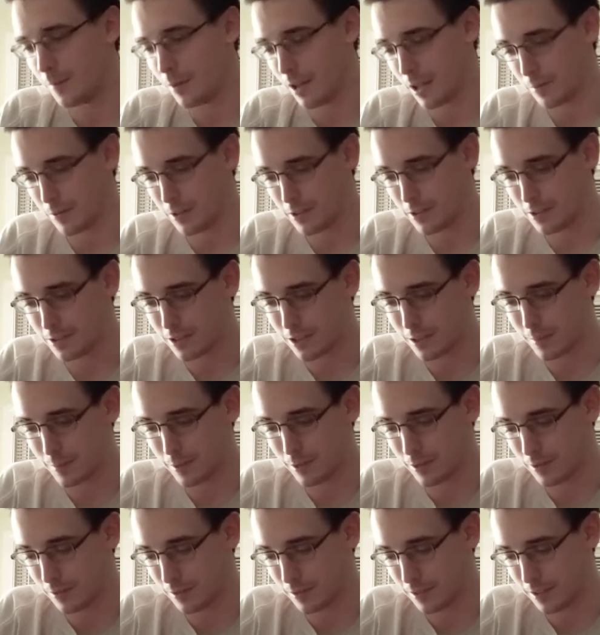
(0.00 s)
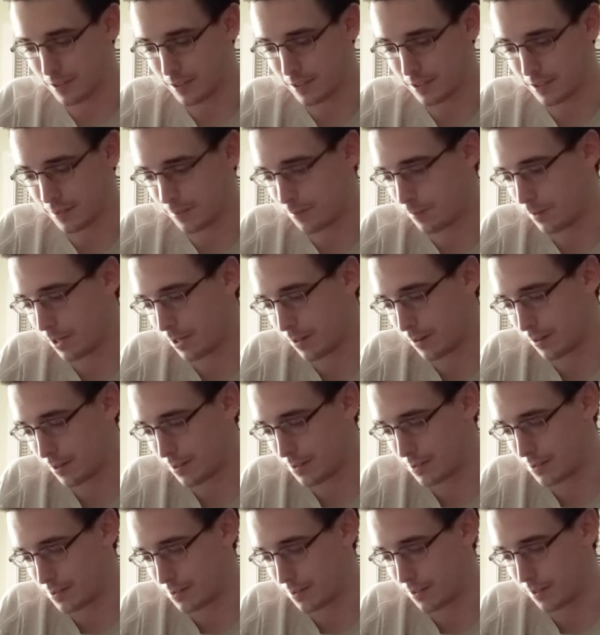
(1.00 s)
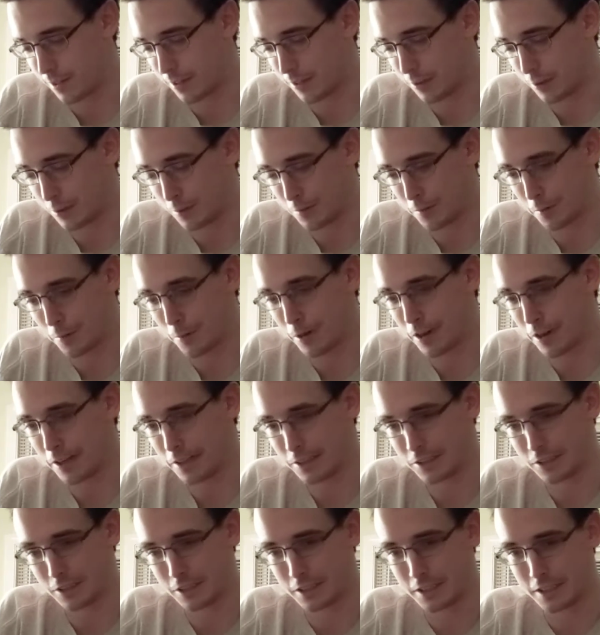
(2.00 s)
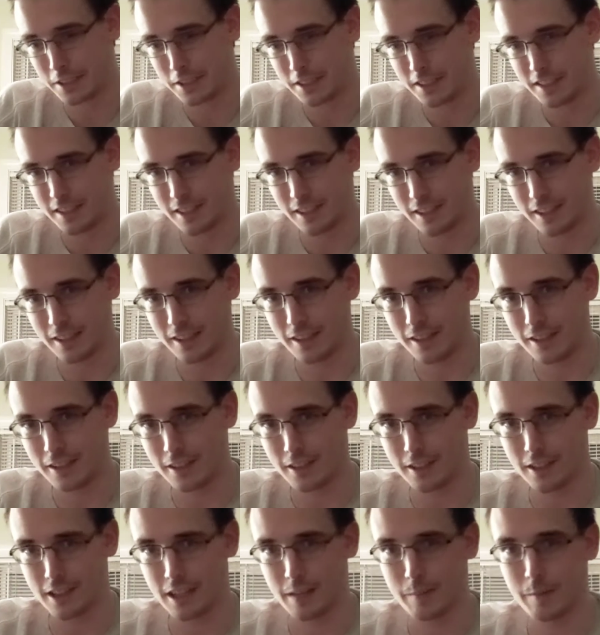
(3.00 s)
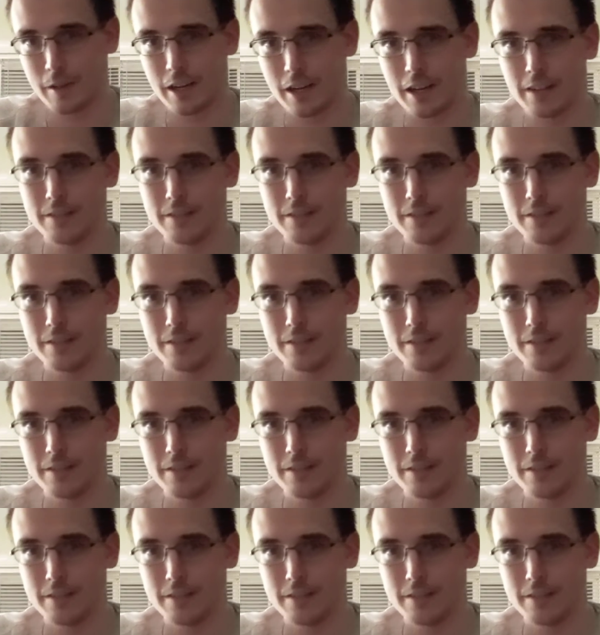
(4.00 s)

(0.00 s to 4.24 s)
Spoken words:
but I want to talk about my thoughts on Overwatch, a game